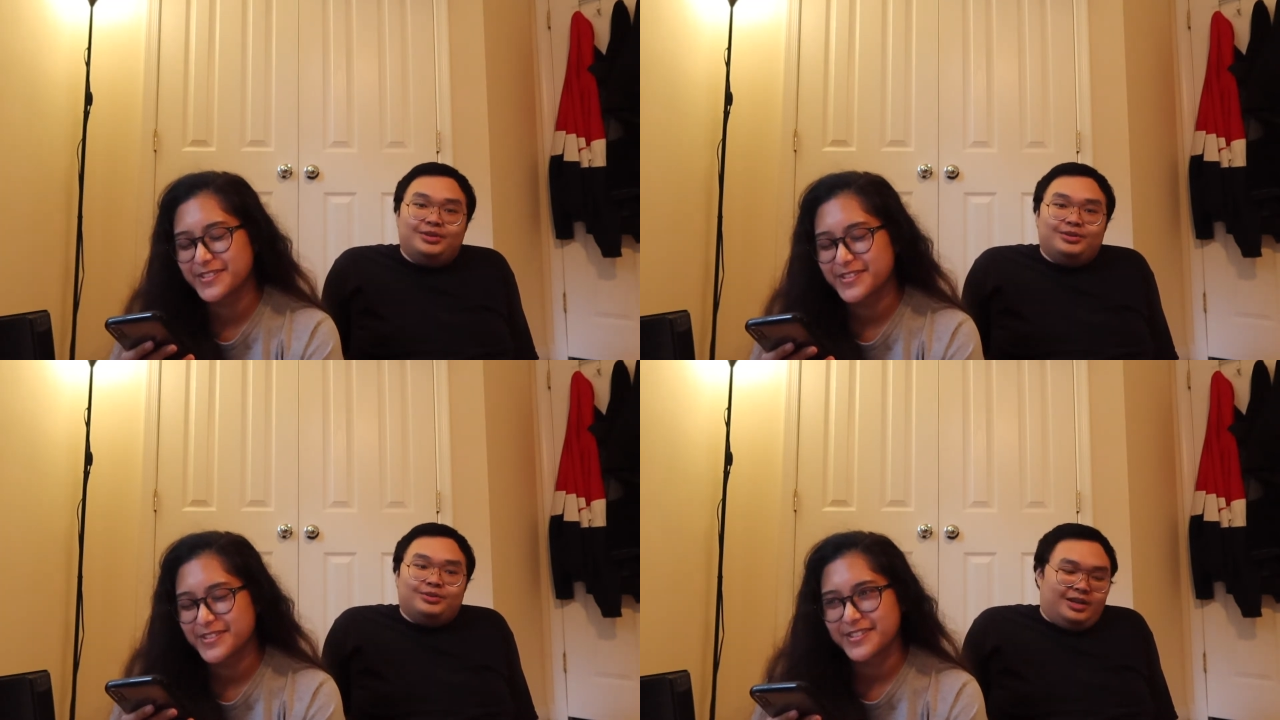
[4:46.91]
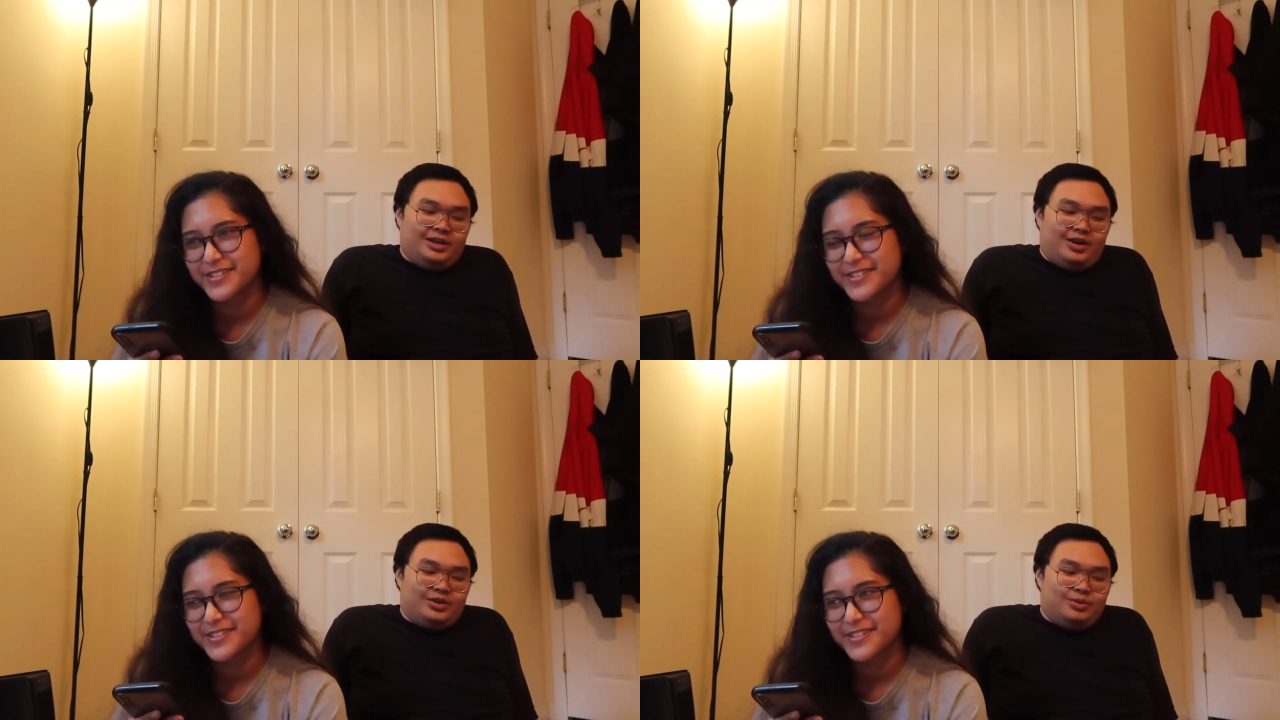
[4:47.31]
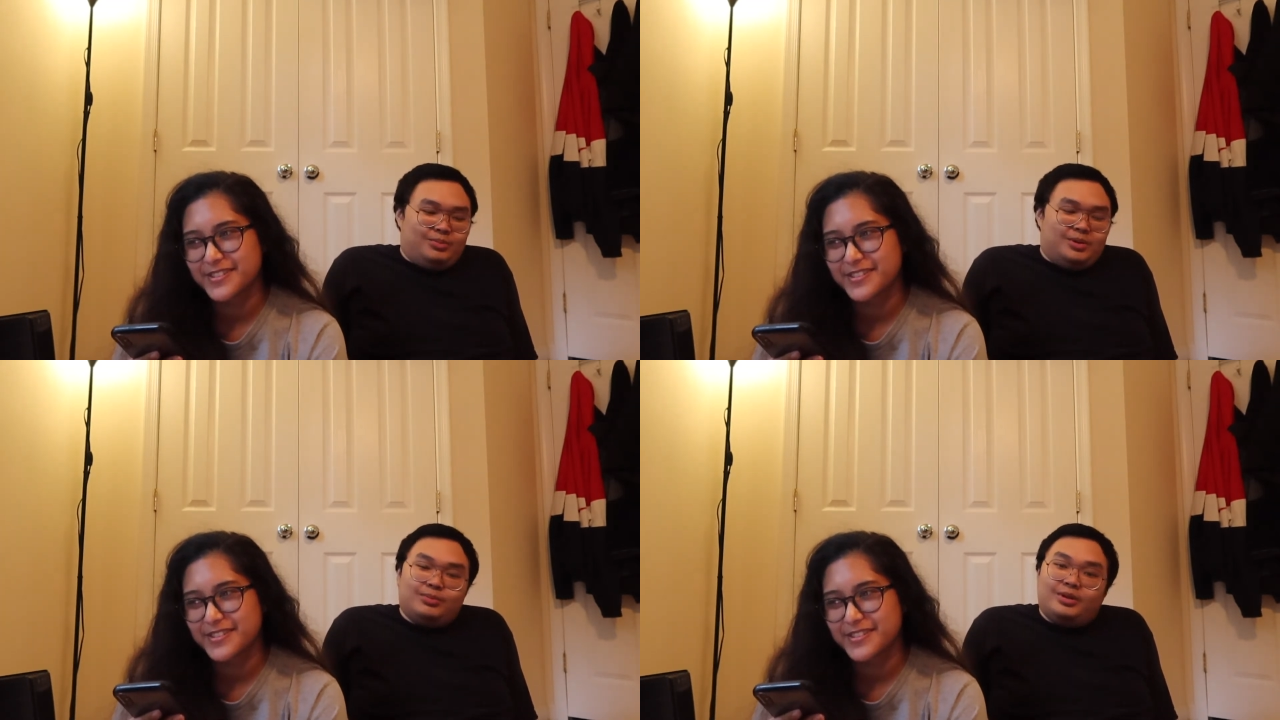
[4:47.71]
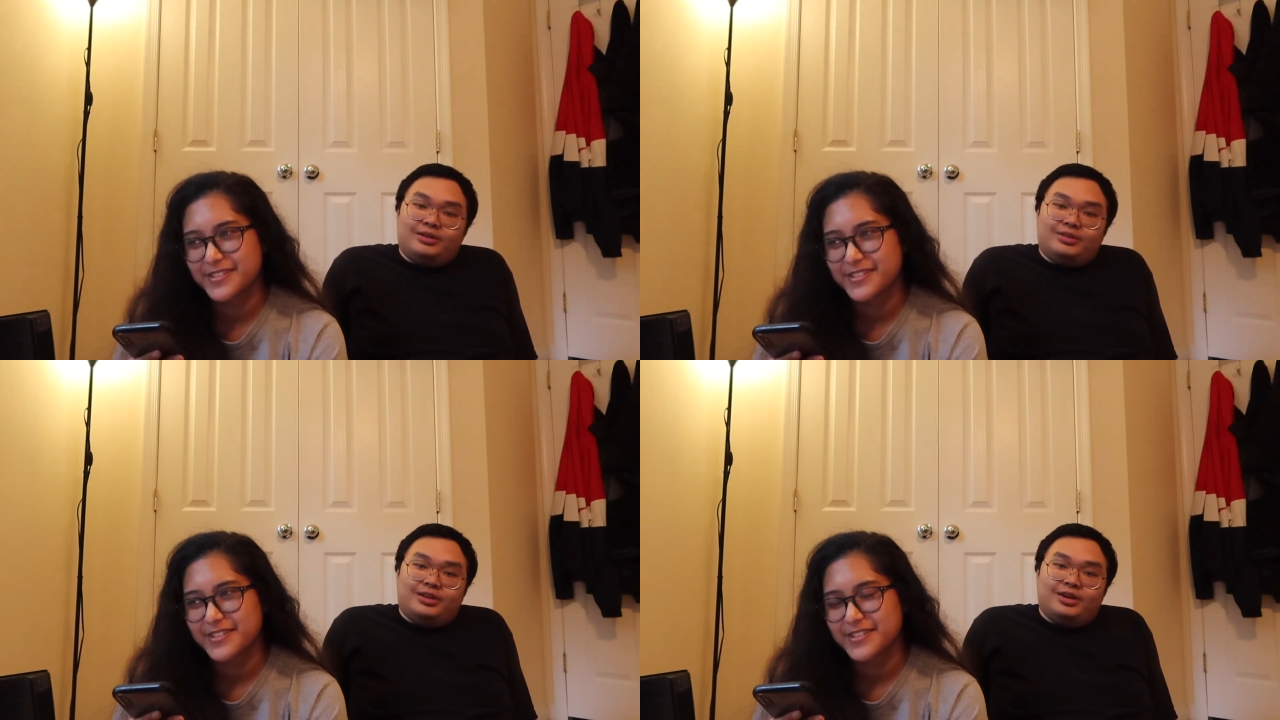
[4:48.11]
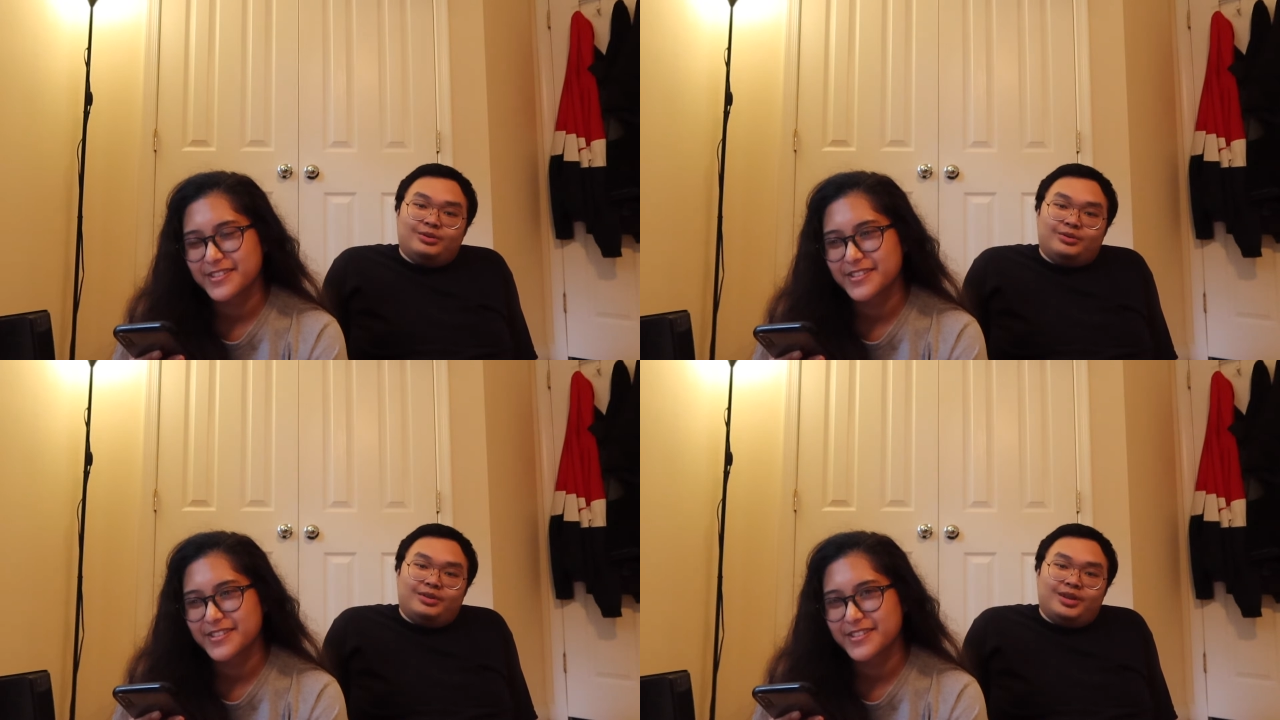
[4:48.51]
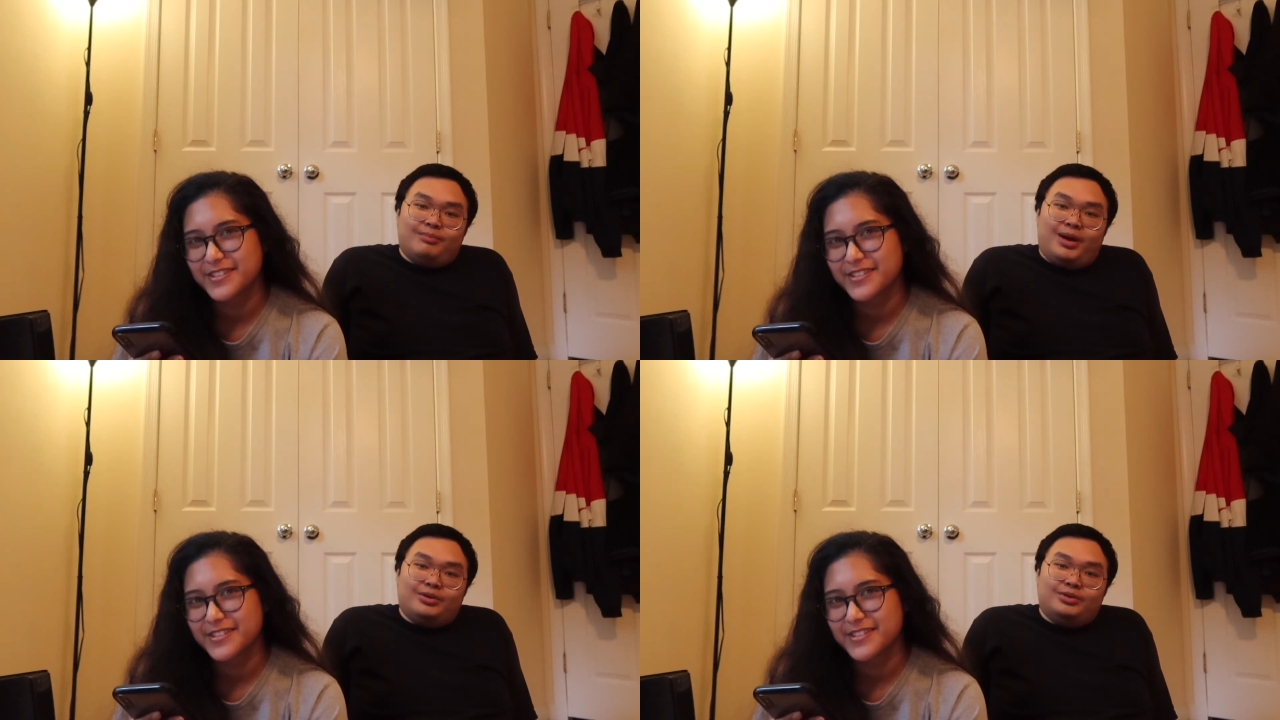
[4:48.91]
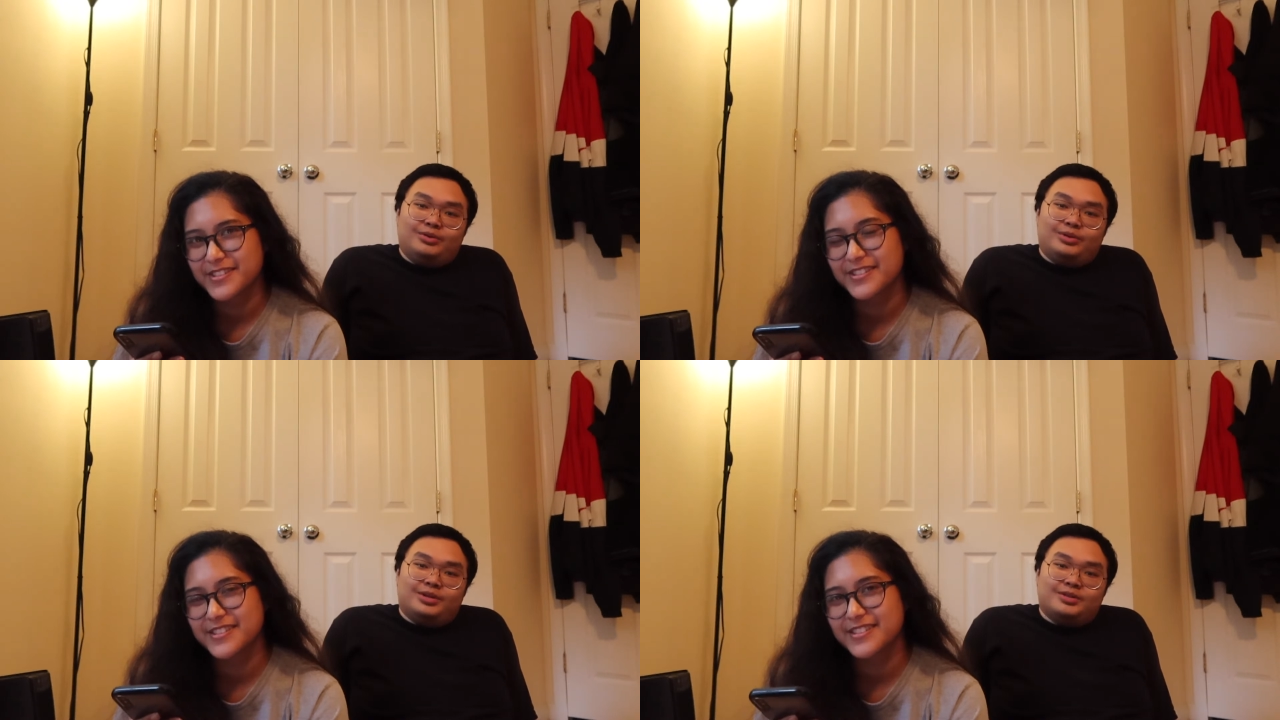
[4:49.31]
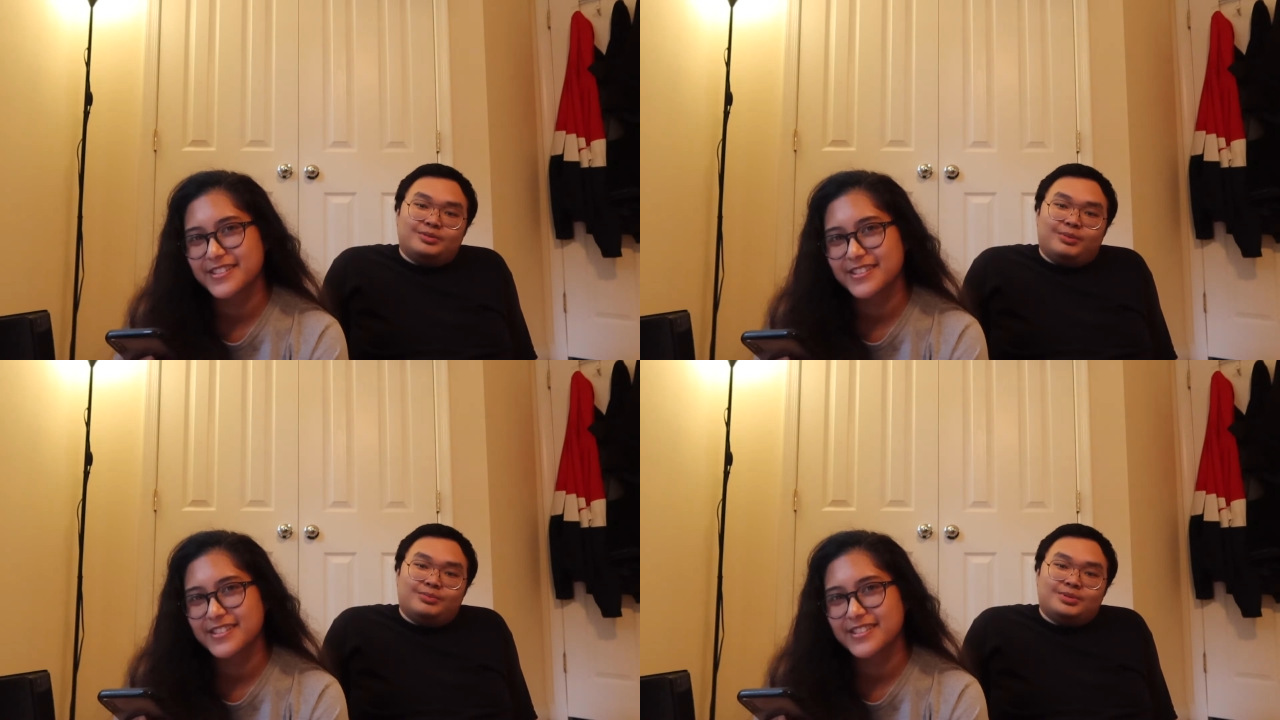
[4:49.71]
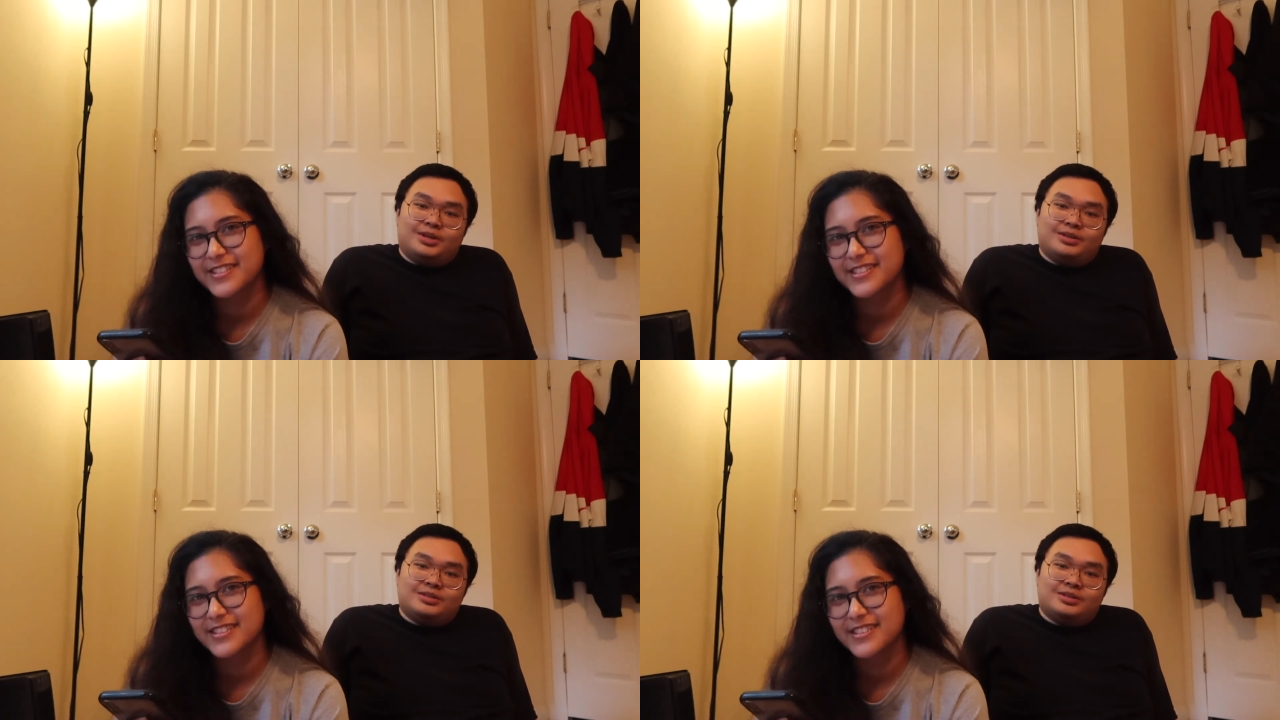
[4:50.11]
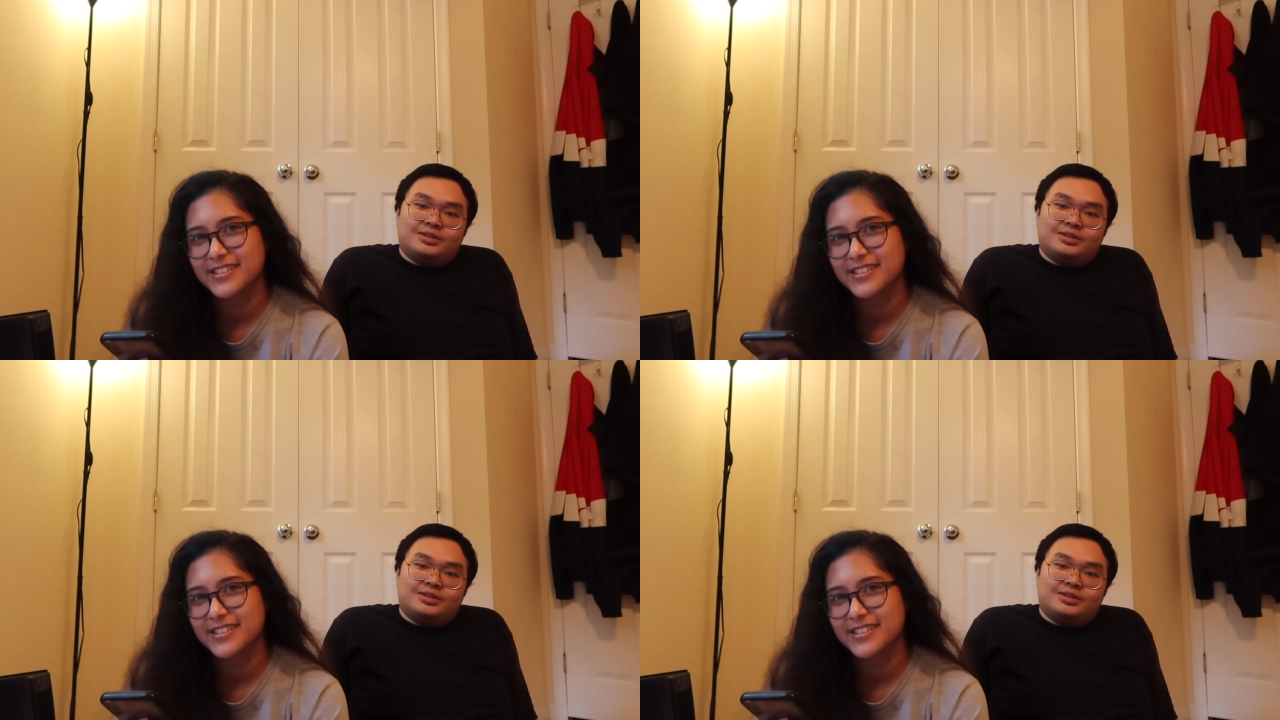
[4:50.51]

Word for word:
Speaker 1: Dew. And all you people out there who think Mountain Dew kills sperm cells,